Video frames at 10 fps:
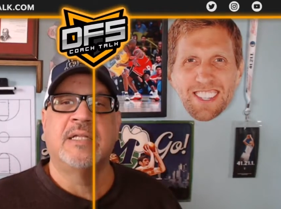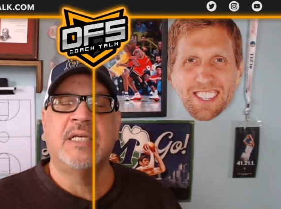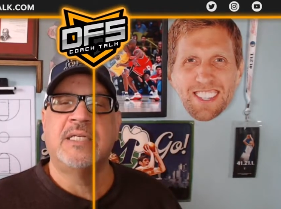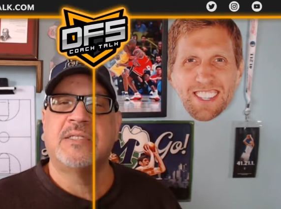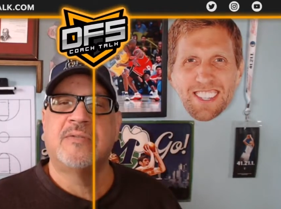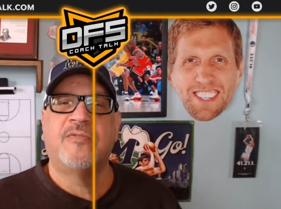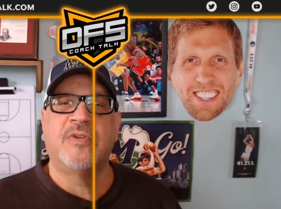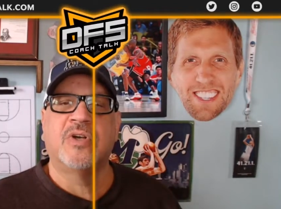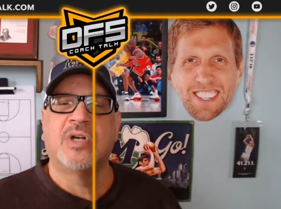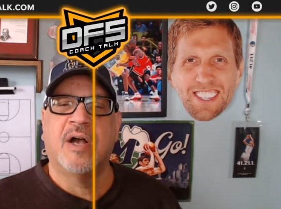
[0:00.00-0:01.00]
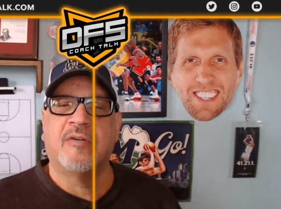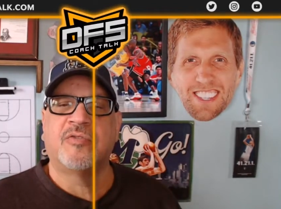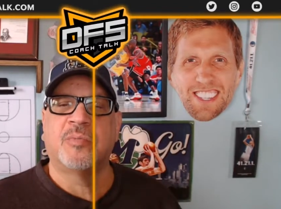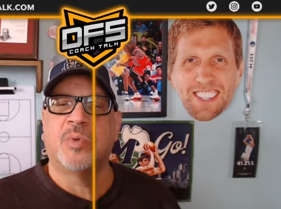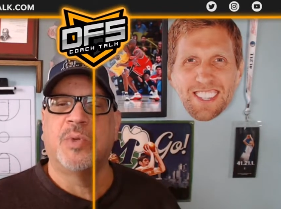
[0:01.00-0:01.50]
Speaker 1: least feel
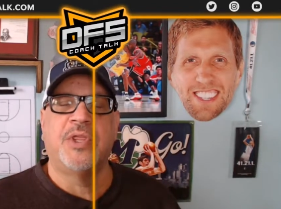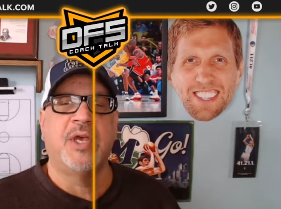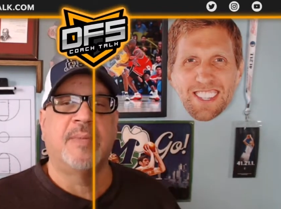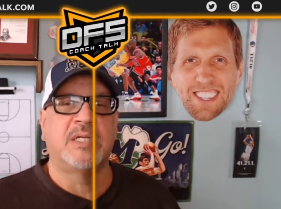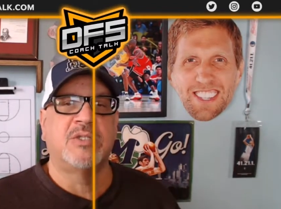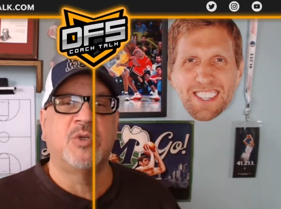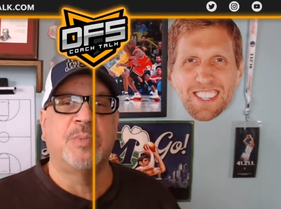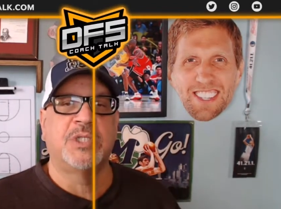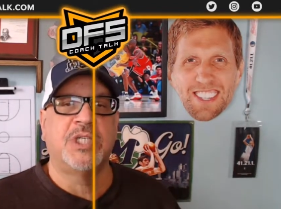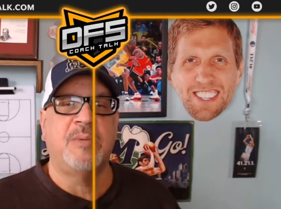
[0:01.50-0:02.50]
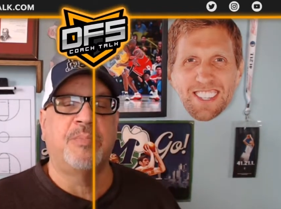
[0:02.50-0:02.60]
comfortable with him at a super cheap